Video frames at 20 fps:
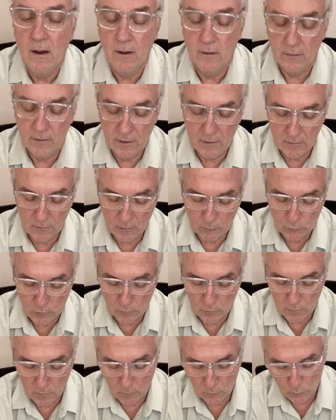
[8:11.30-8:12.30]
get it up to
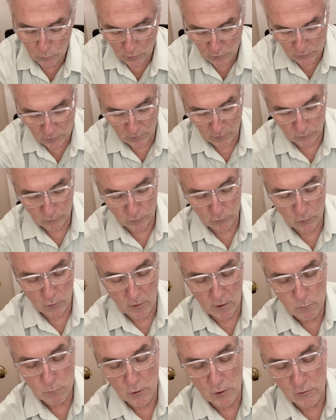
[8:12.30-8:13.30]
the pressure,
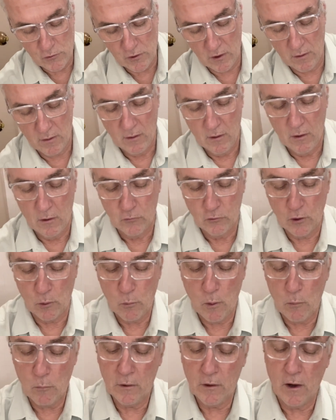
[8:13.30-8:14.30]
desired pressure. So
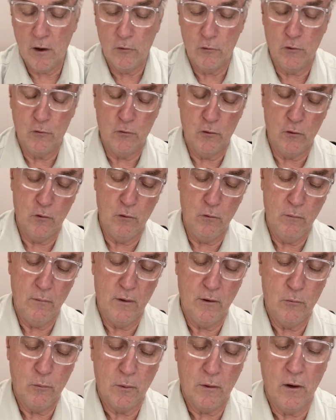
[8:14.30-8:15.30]
what we're going to do
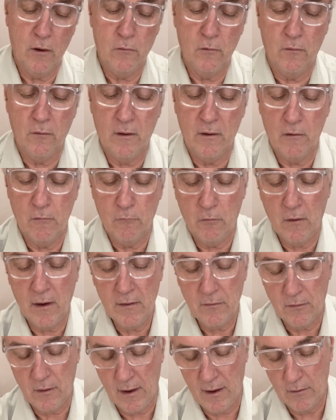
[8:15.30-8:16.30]
is we're going to then
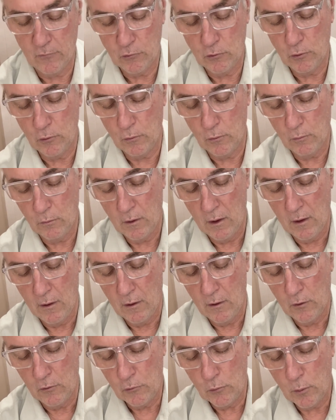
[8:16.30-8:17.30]
inflate that to
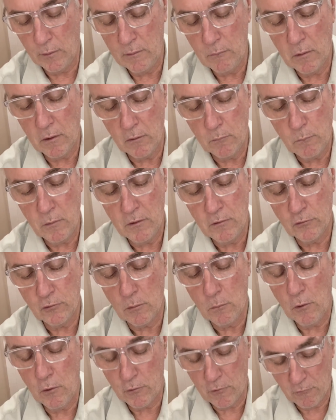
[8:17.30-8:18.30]
20 millimeters of
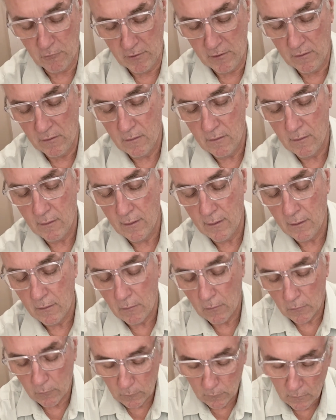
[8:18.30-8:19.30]
mercury, and
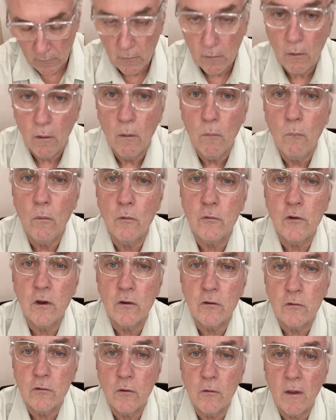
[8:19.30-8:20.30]
we'll
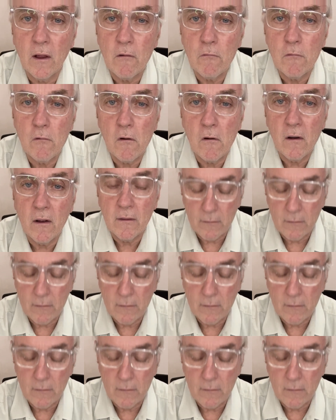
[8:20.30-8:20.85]
just do that right